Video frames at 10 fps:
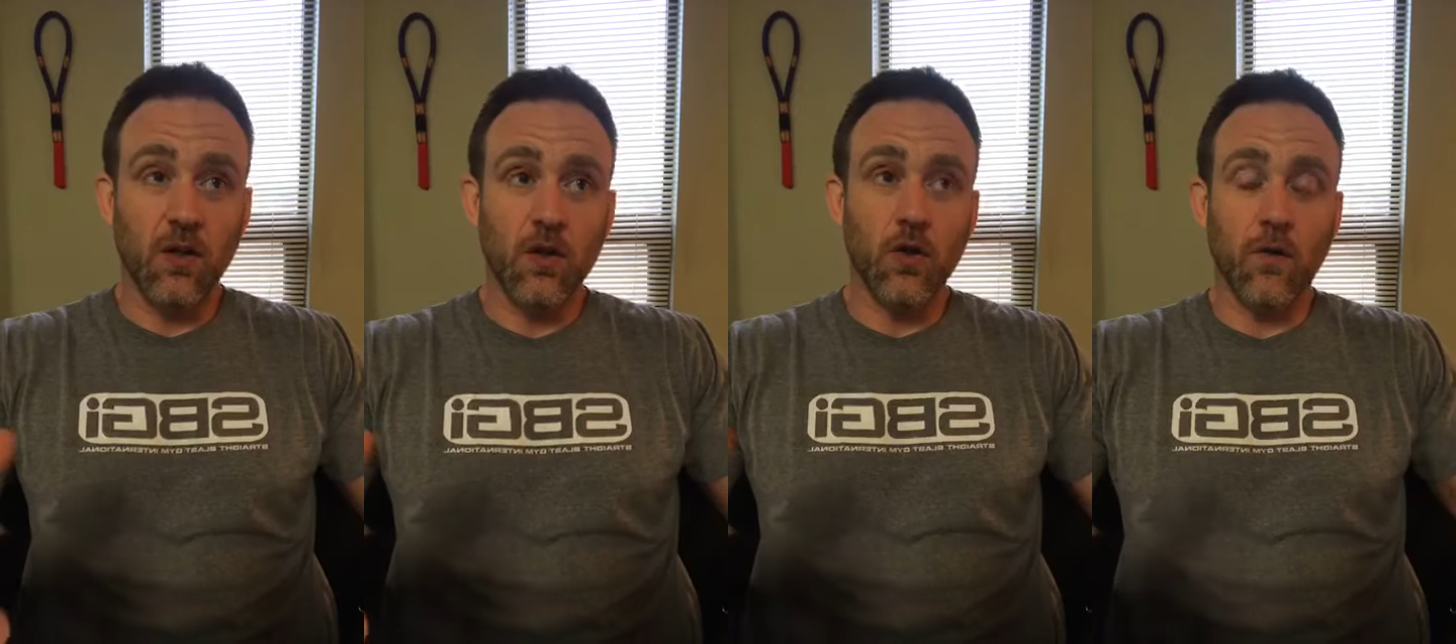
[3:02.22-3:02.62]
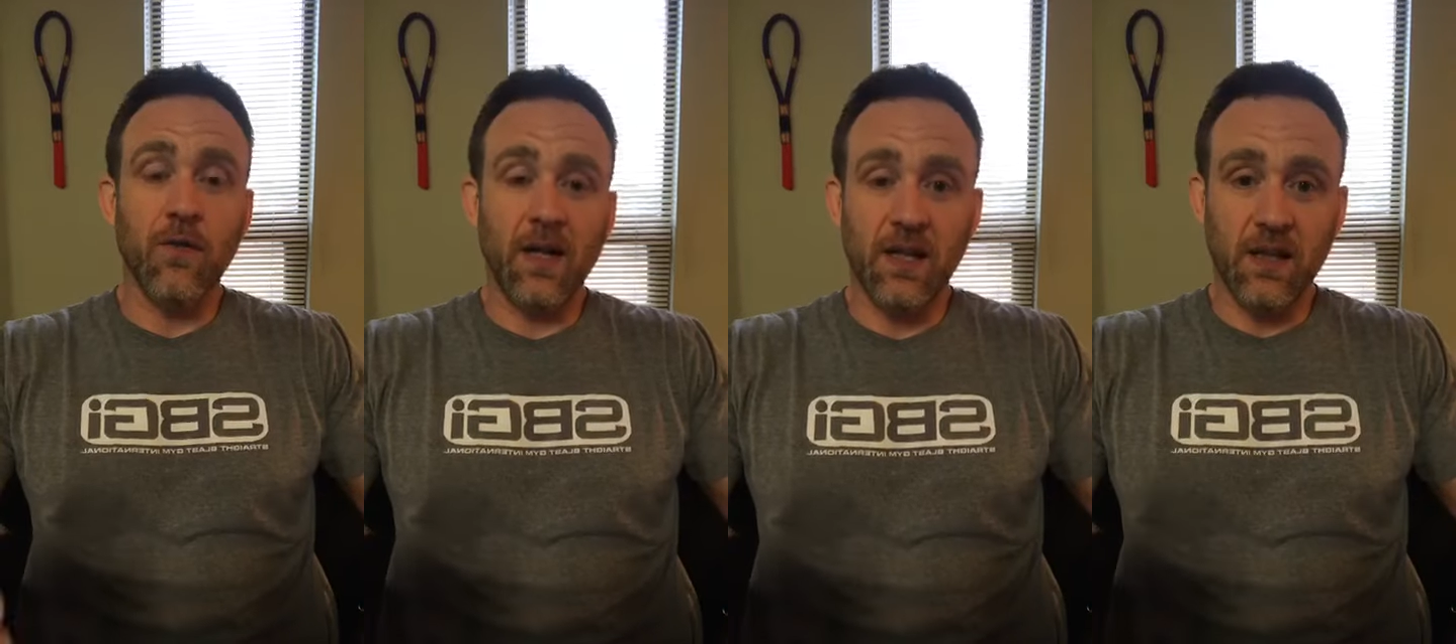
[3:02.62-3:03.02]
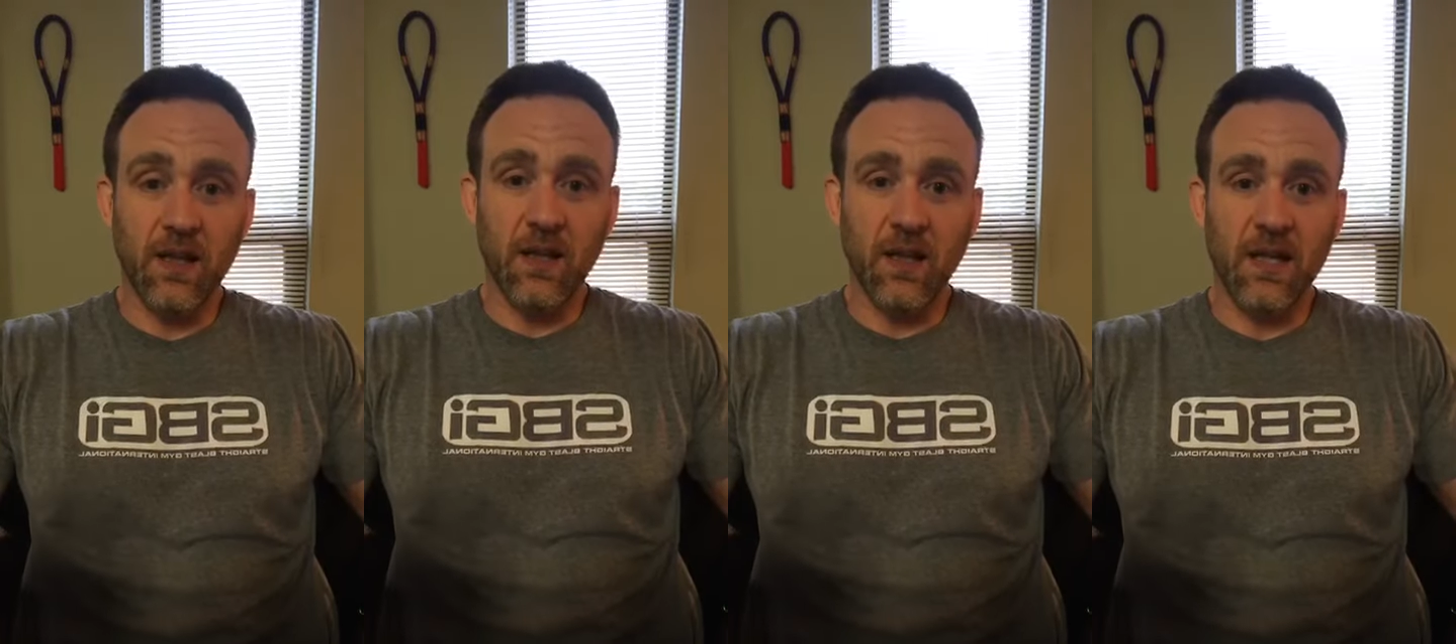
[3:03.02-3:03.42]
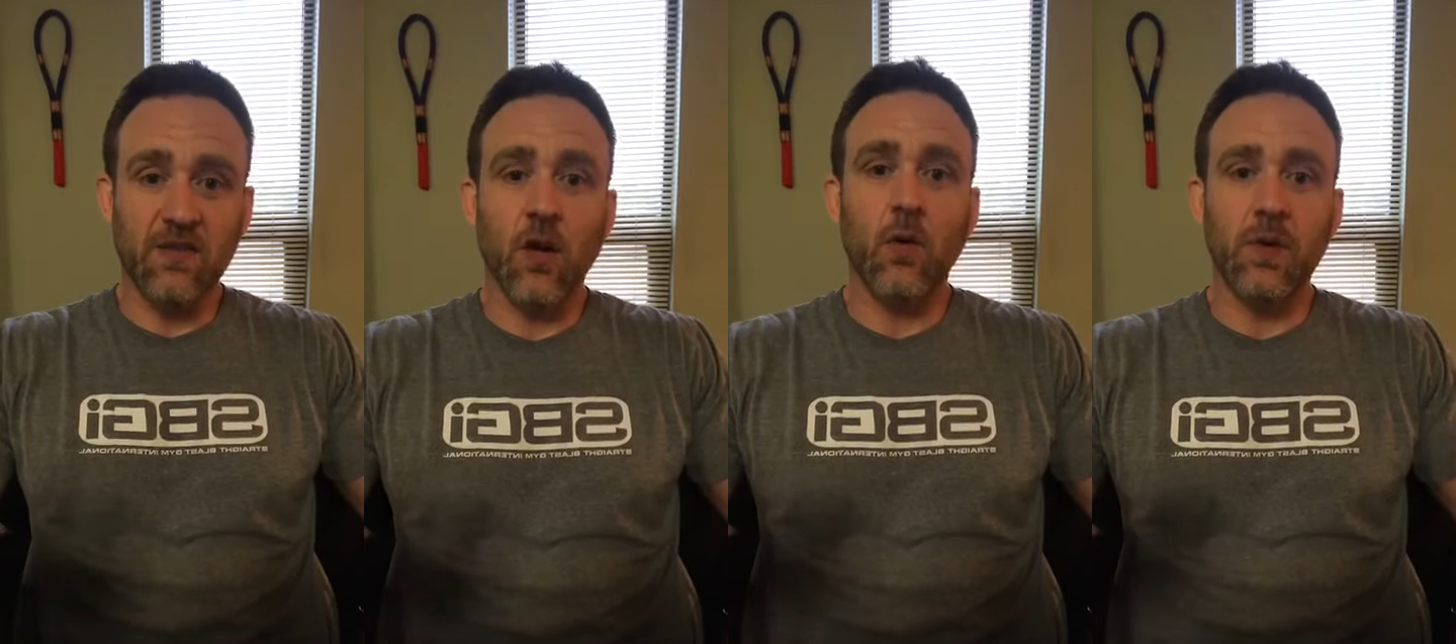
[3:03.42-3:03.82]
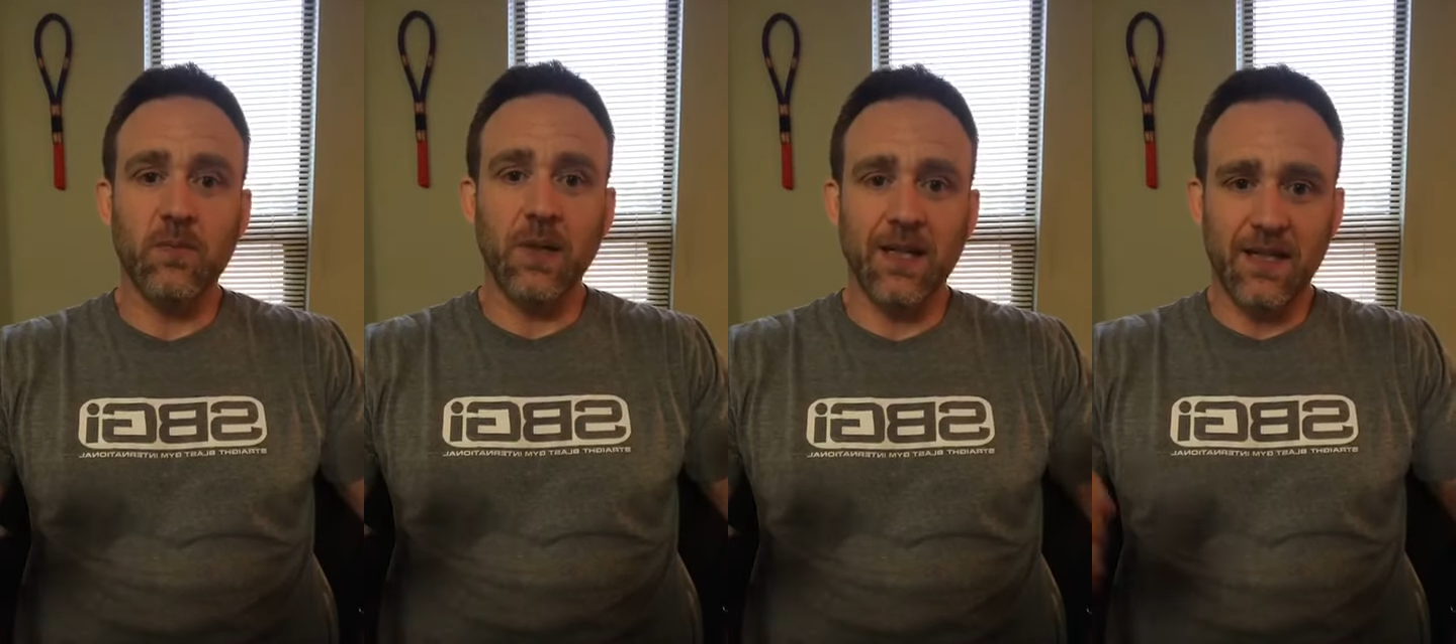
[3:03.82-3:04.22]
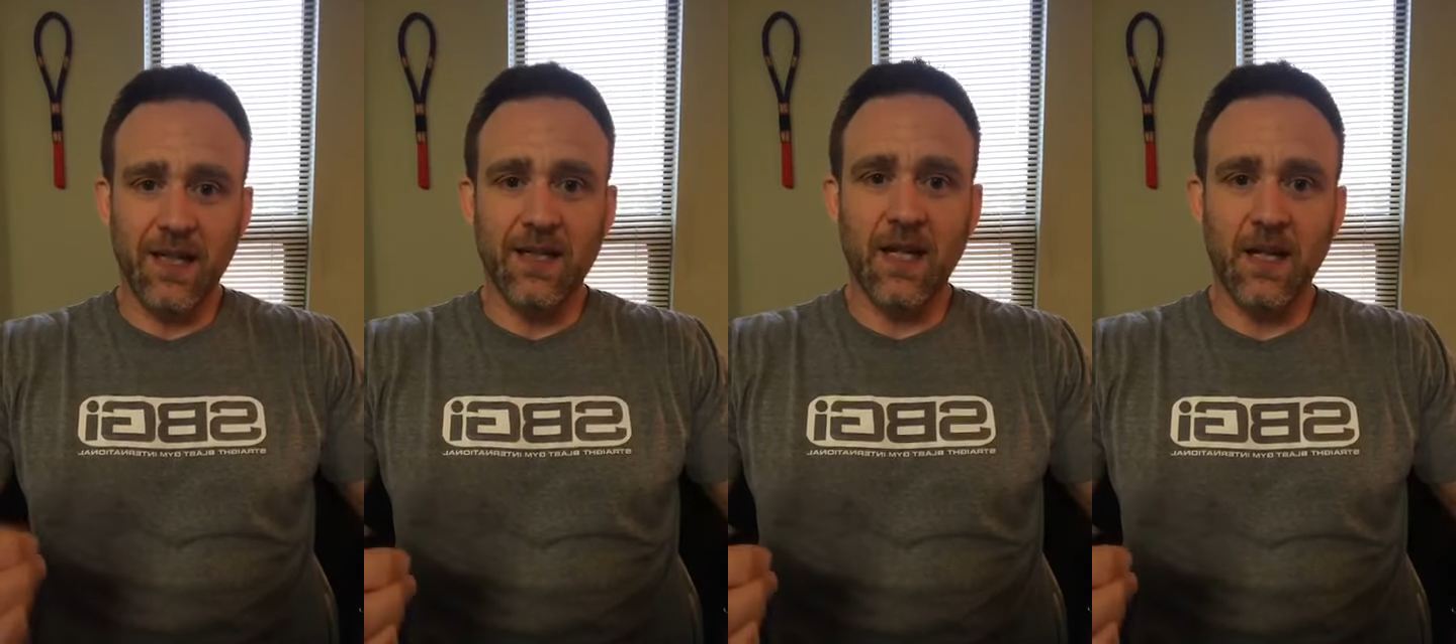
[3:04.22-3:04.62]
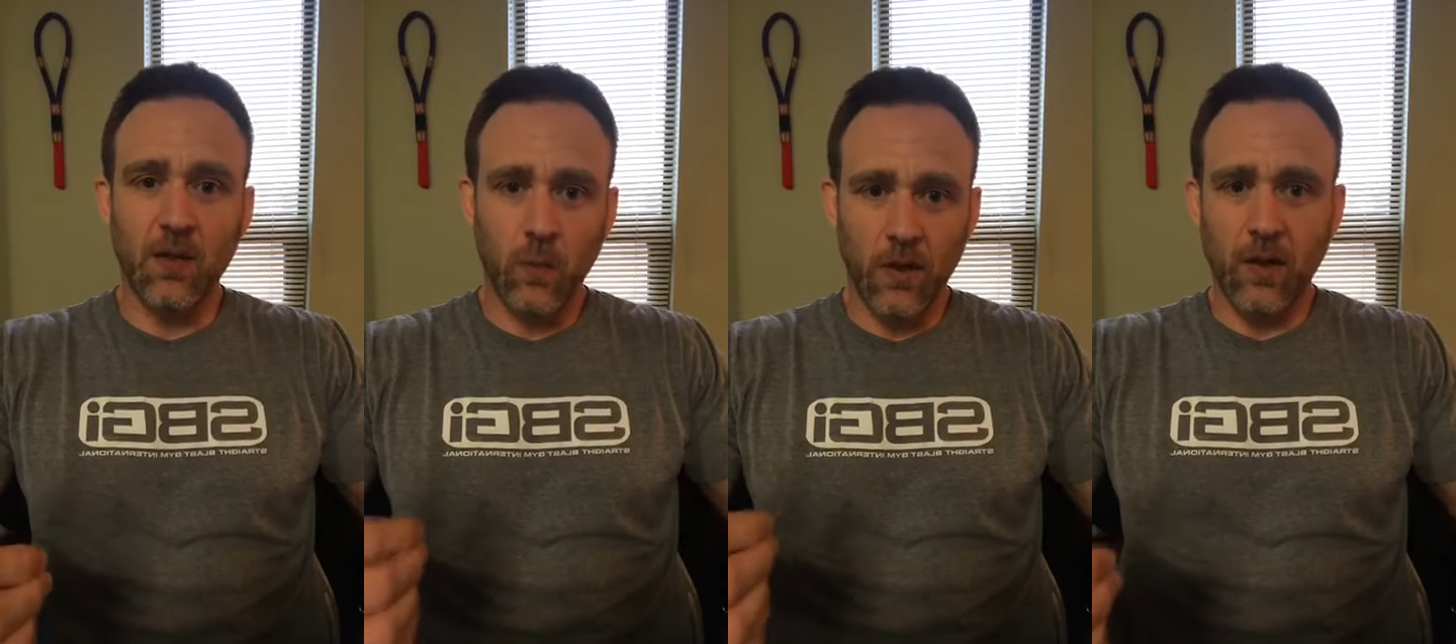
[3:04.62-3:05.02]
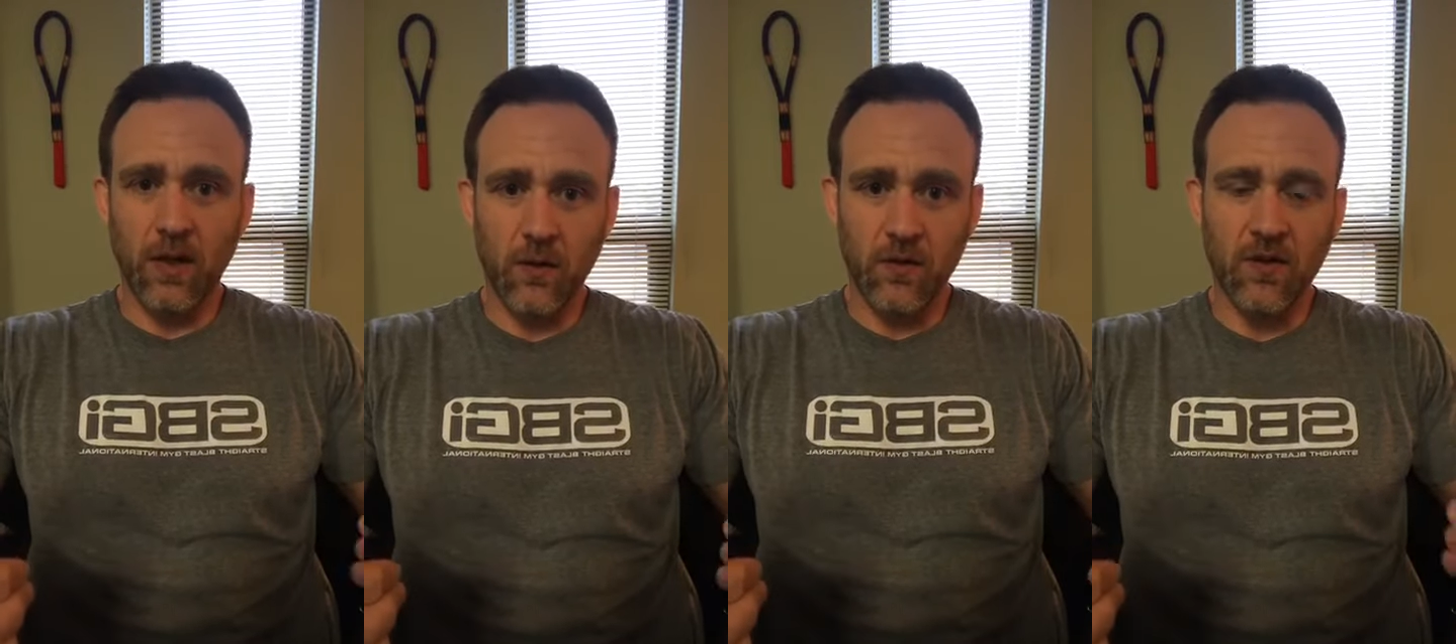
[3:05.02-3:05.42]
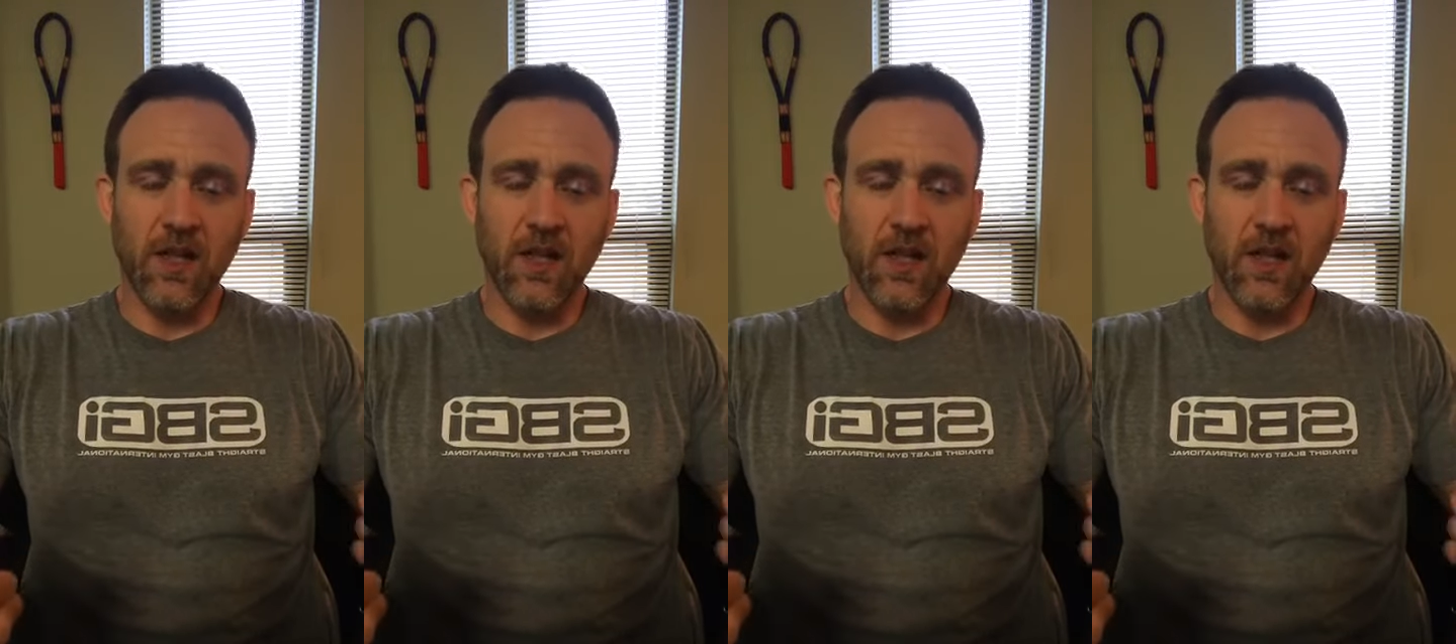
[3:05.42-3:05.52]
you're finding that it's always being dictated where it goes.